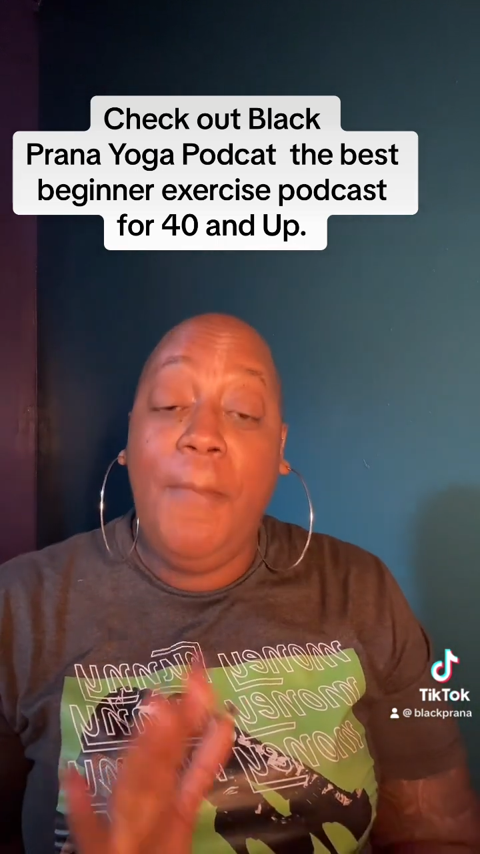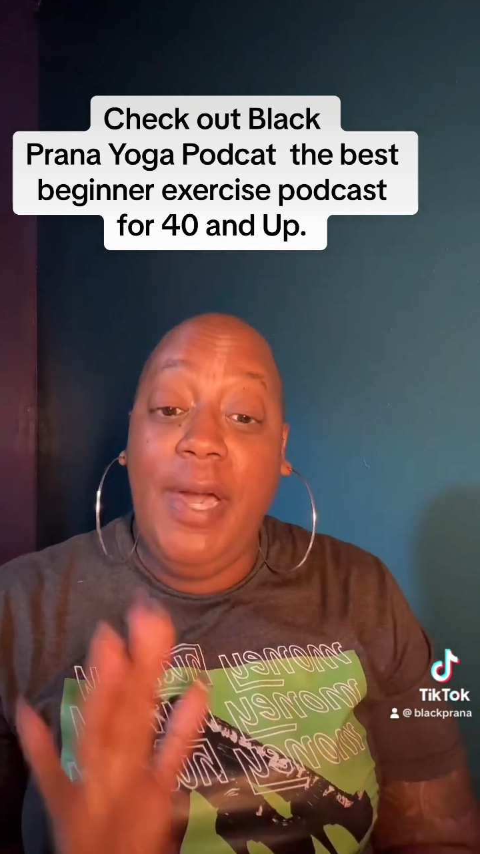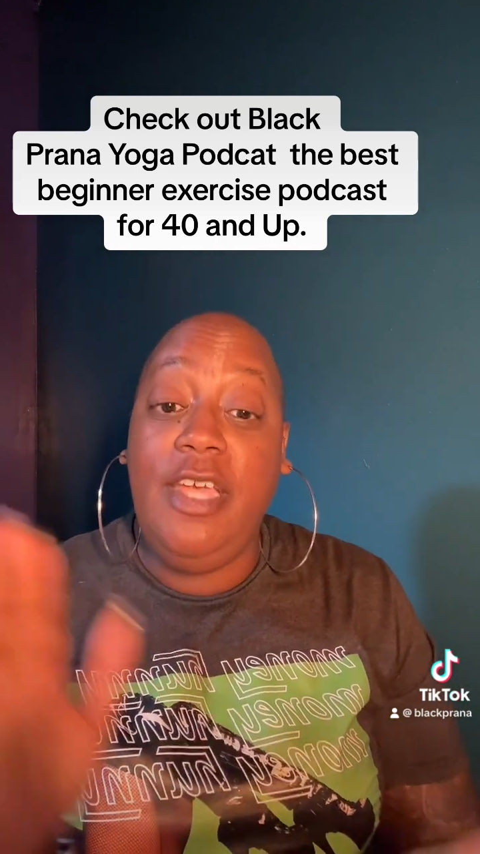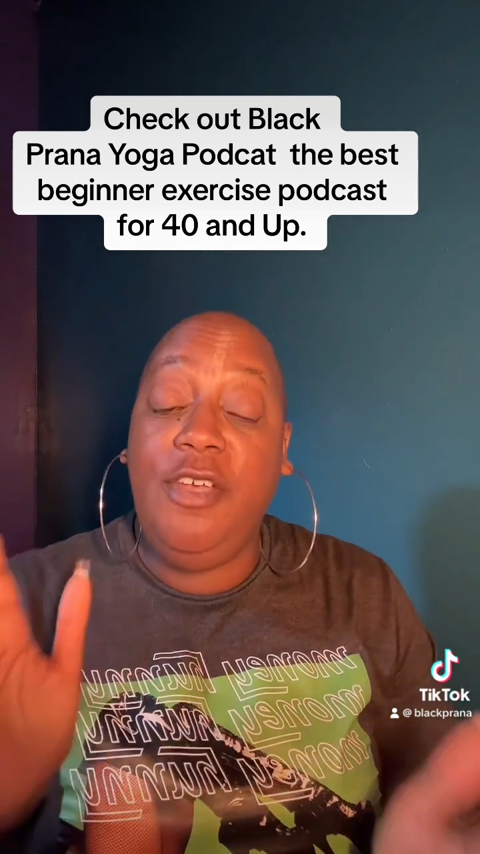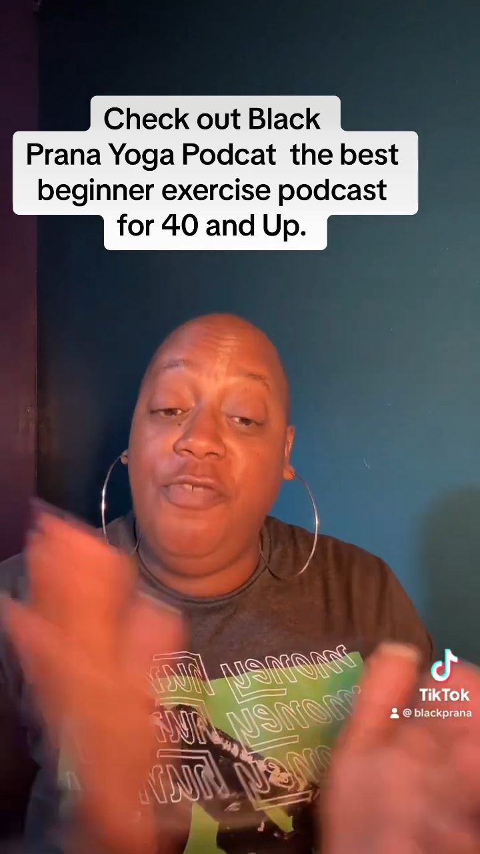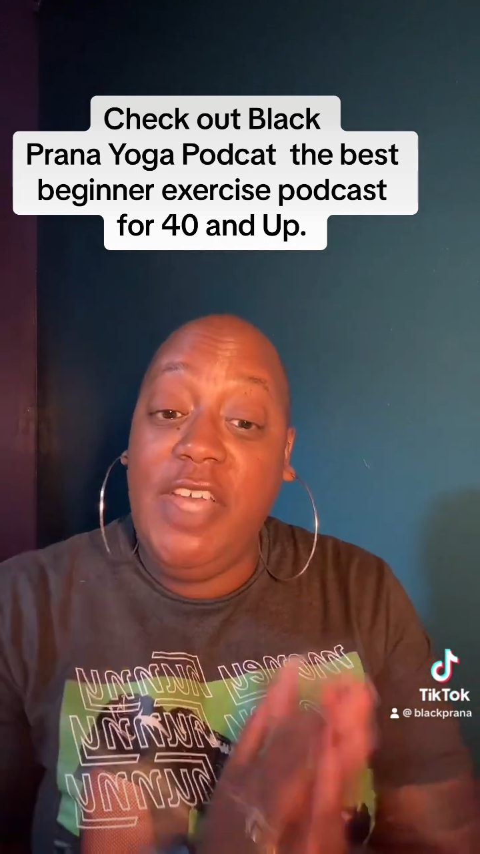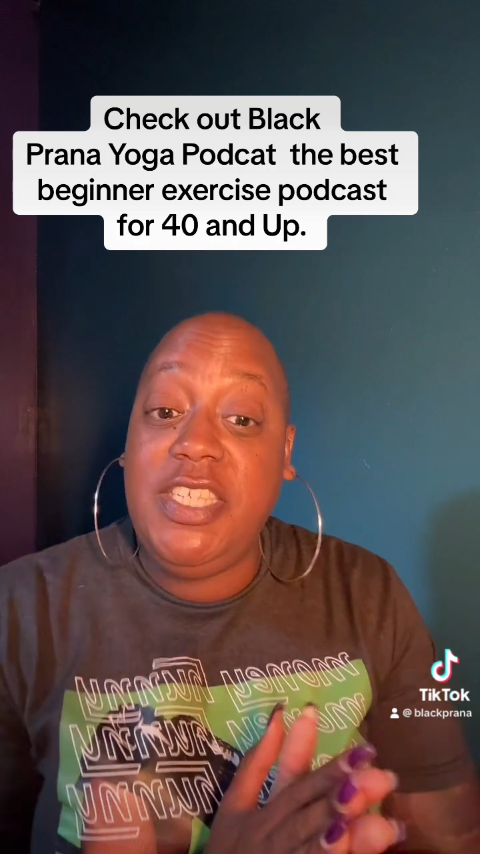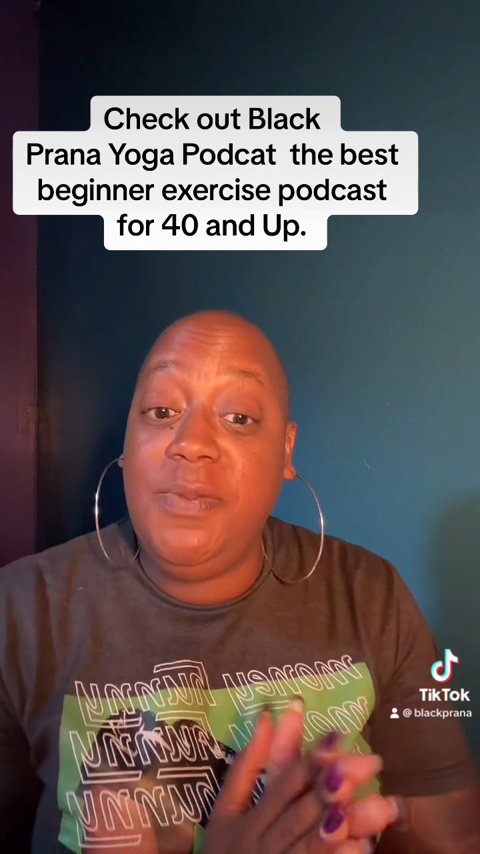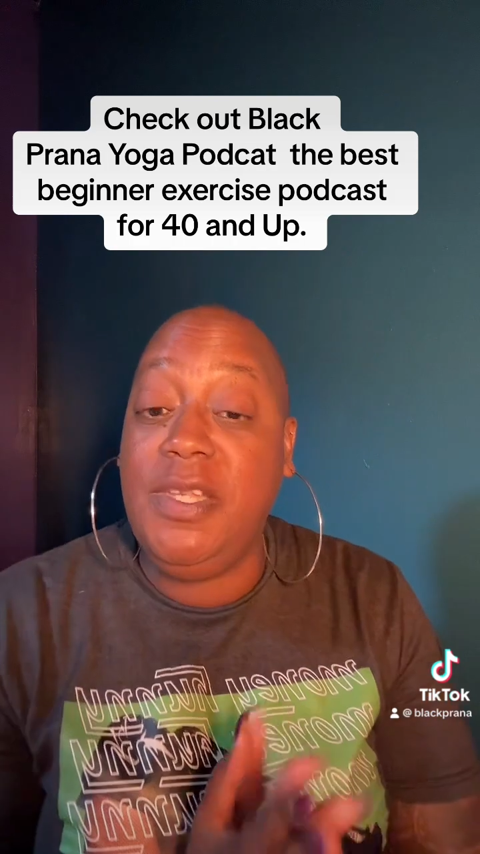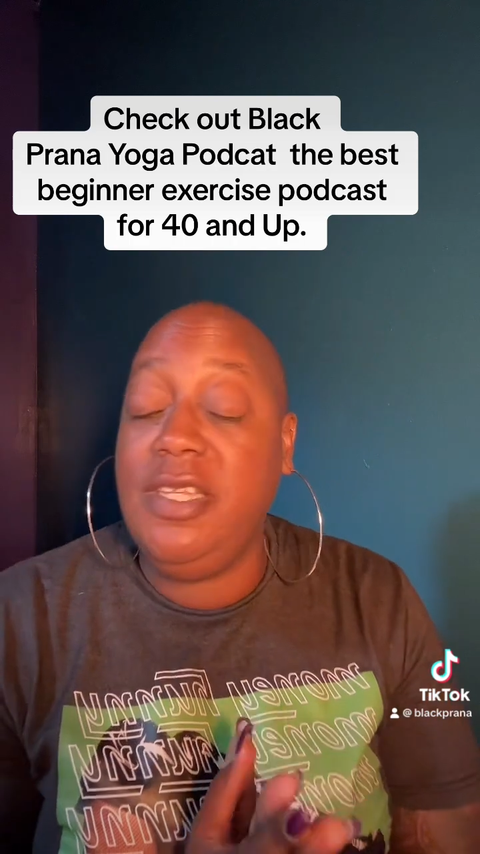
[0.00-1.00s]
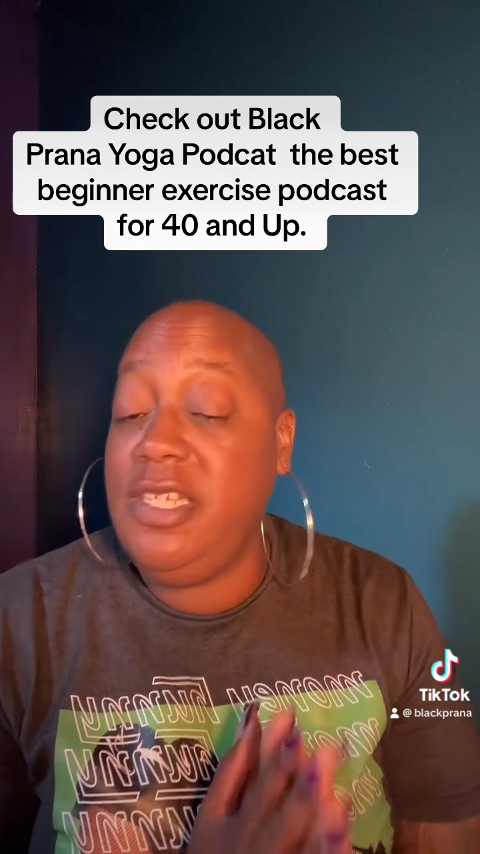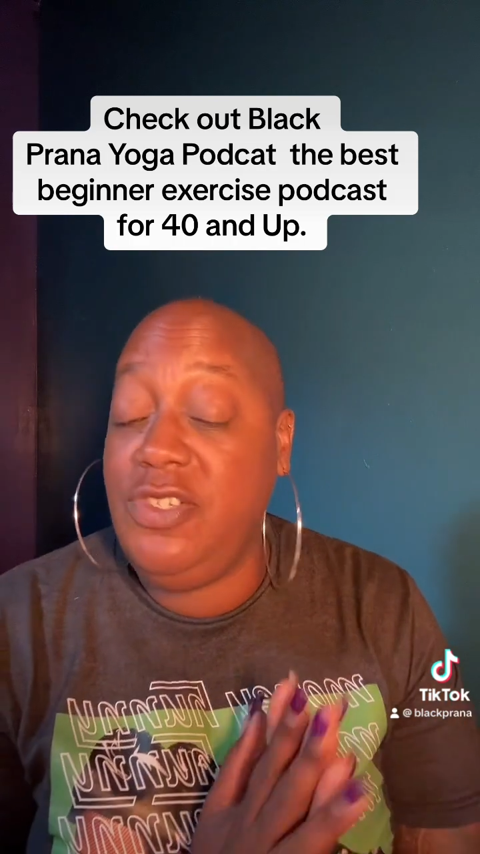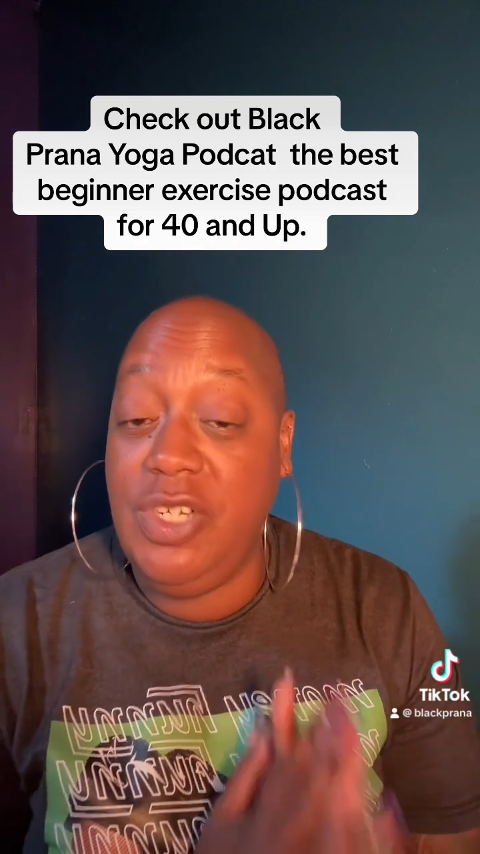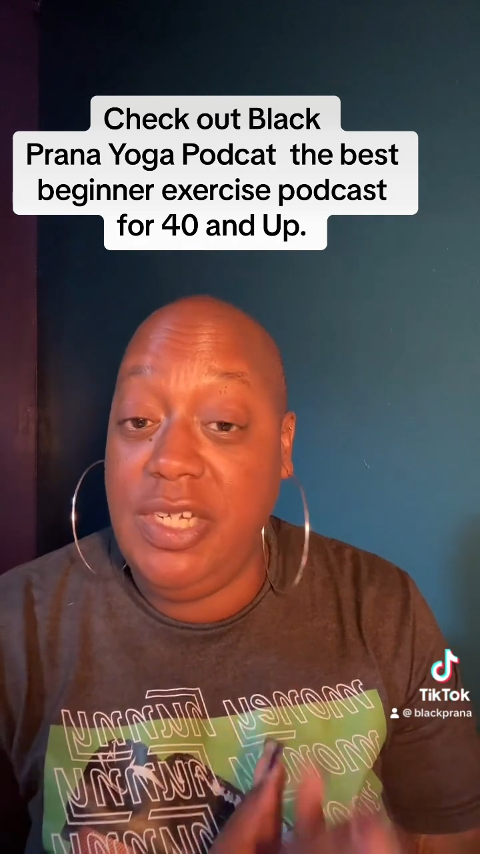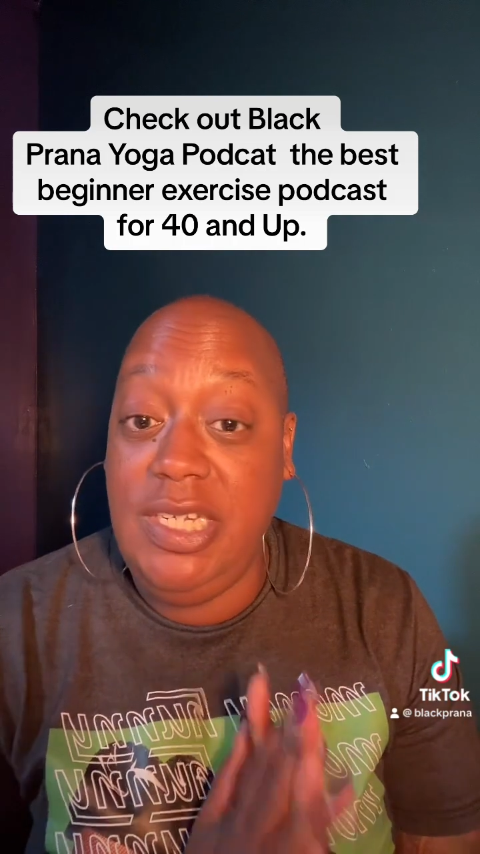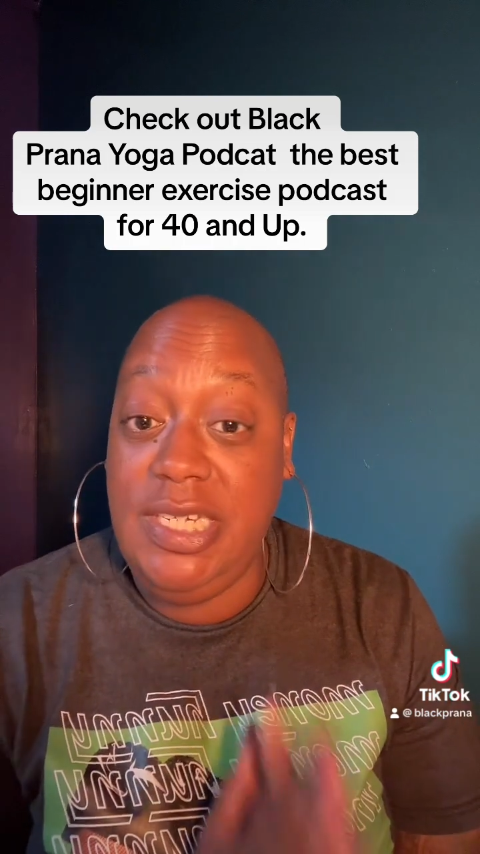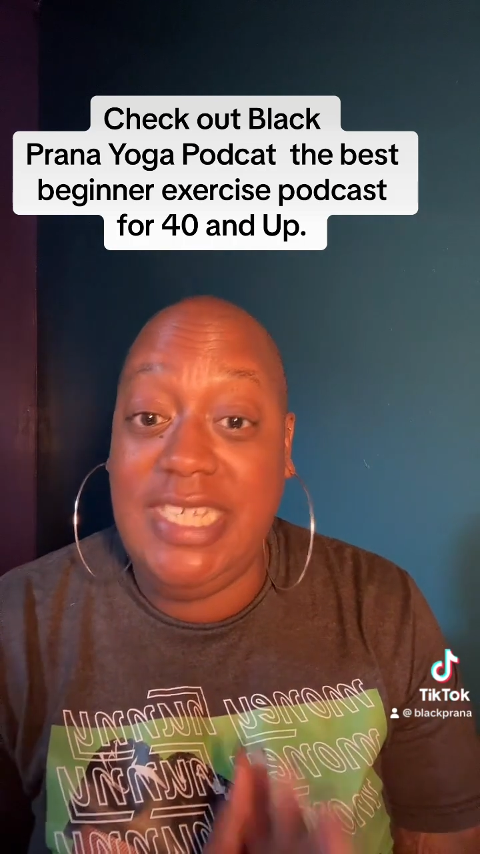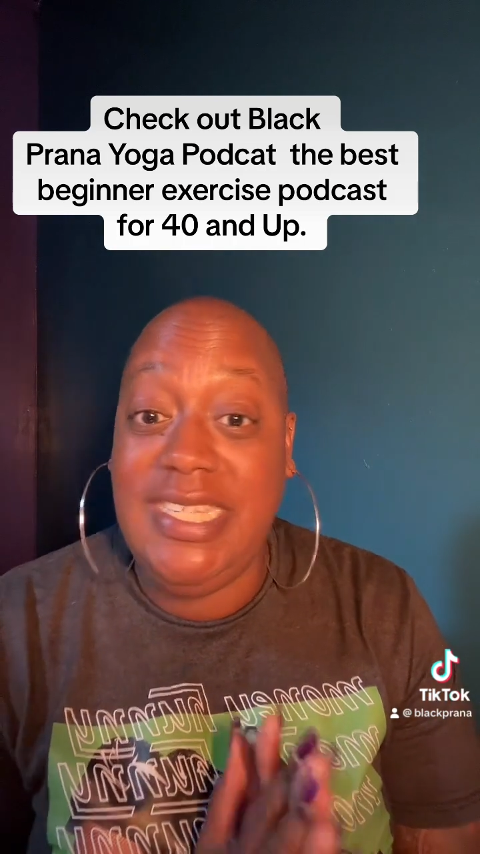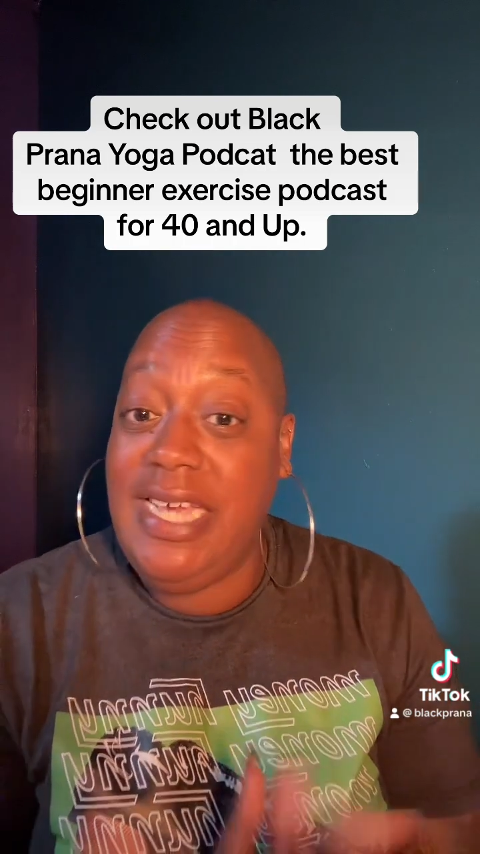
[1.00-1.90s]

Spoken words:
But your flexibility journey does